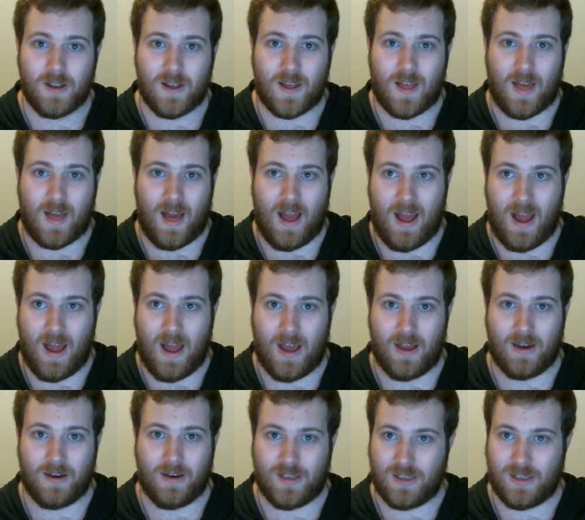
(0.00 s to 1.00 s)

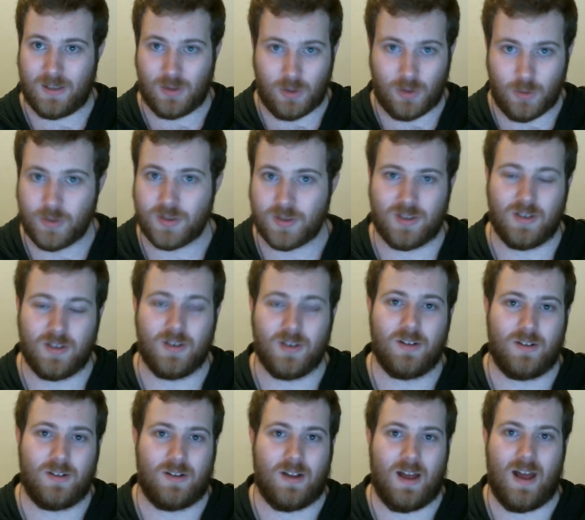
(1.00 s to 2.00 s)
and he loses it,
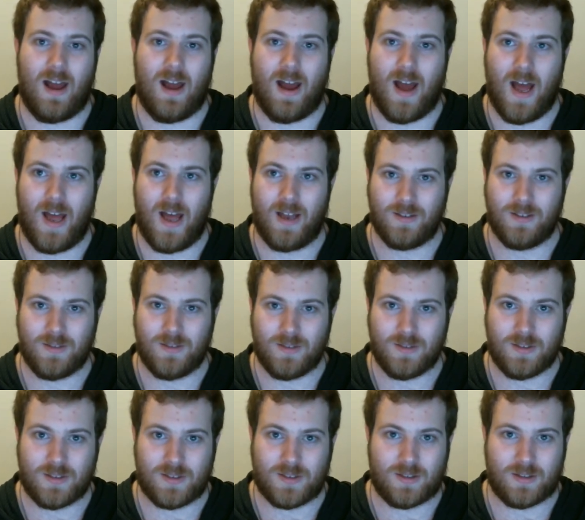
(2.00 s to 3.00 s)
and
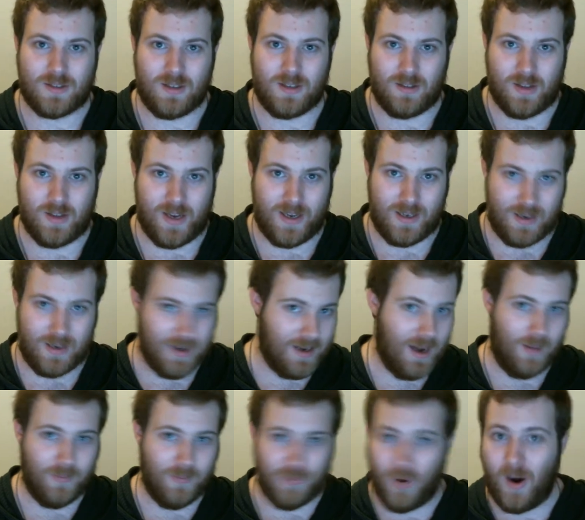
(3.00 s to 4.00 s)
they end
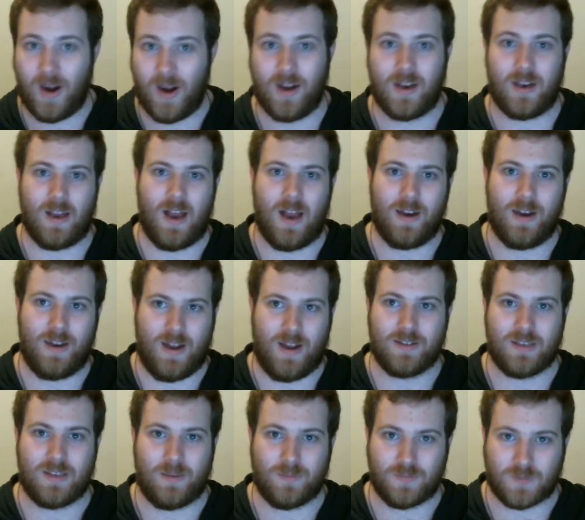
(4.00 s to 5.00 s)
up fighting, and he ends
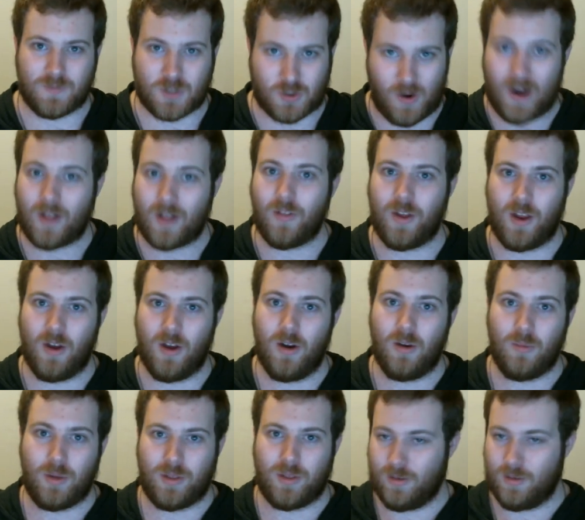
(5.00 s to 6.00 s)
up strangling her
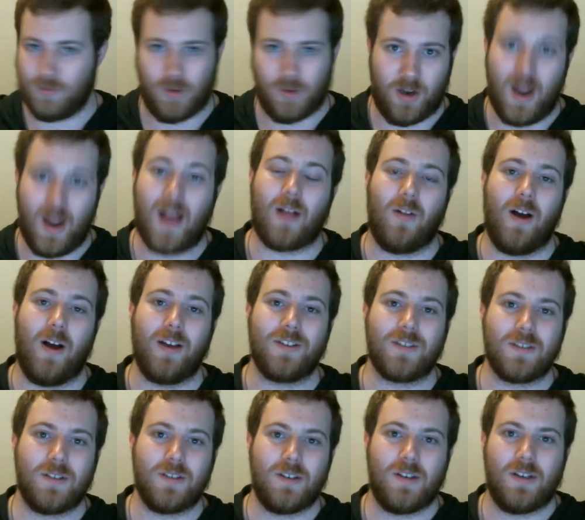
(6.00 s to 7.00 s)
with a necklace.
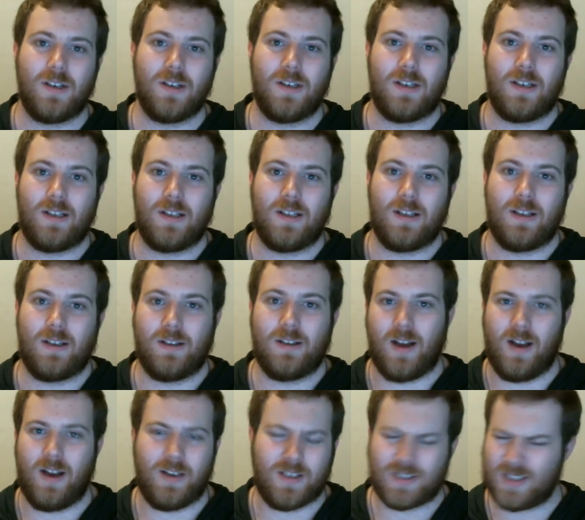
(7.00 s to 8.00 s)

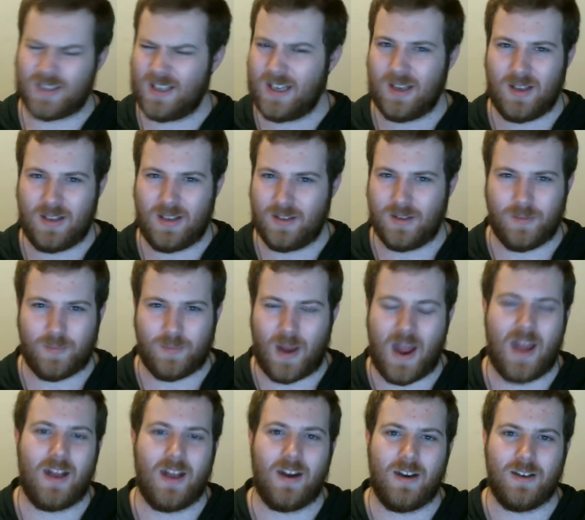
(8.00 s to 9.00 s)
And you see the
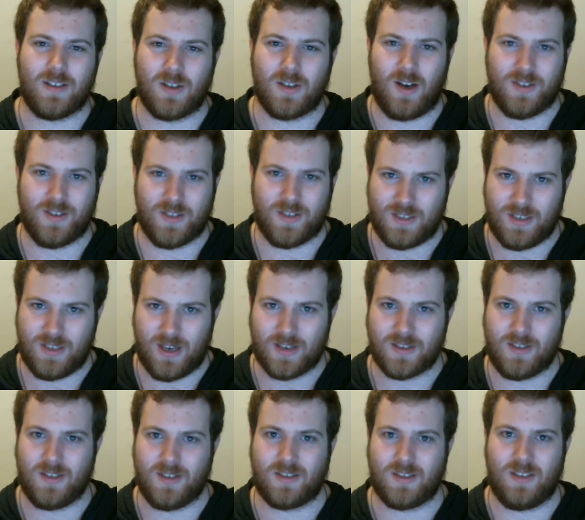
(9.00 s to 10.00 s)
pain in his eyes as he does
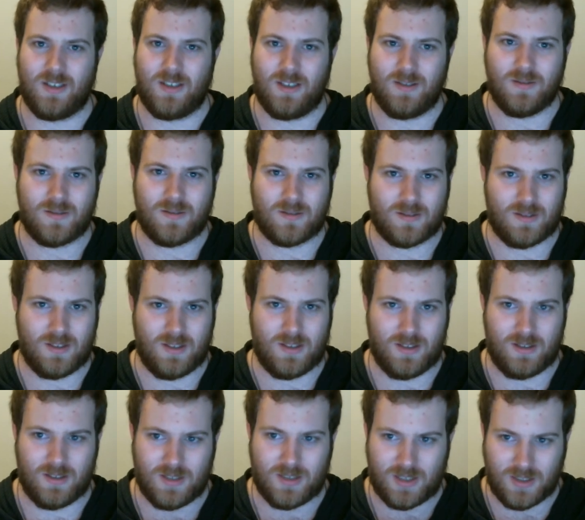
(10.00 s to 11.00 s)
this, and
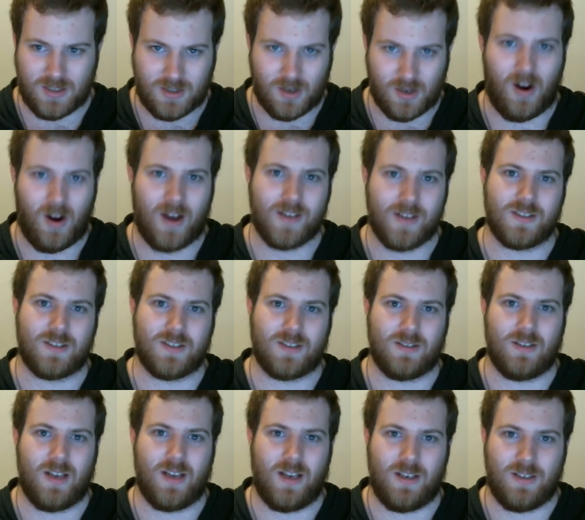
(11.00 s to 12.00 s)
she dies,
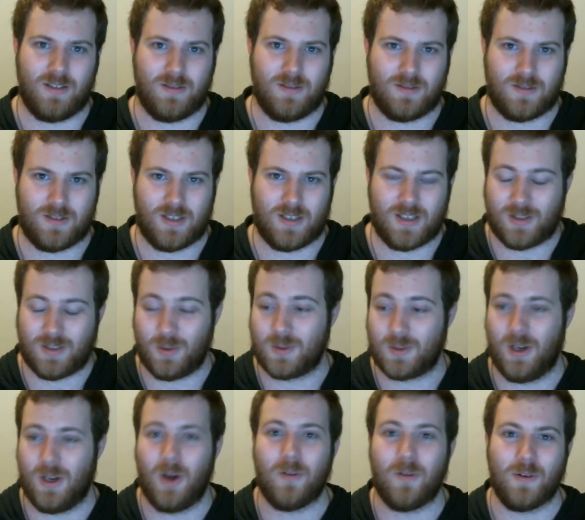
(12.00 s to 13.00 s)
and he just looks
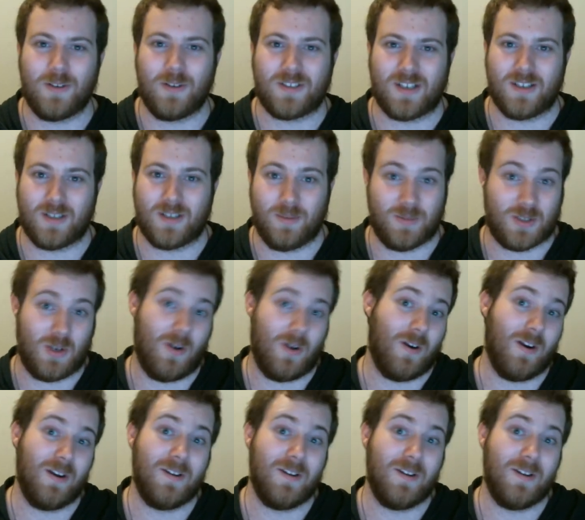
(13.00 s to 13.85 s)
over and says, "I'm sorry."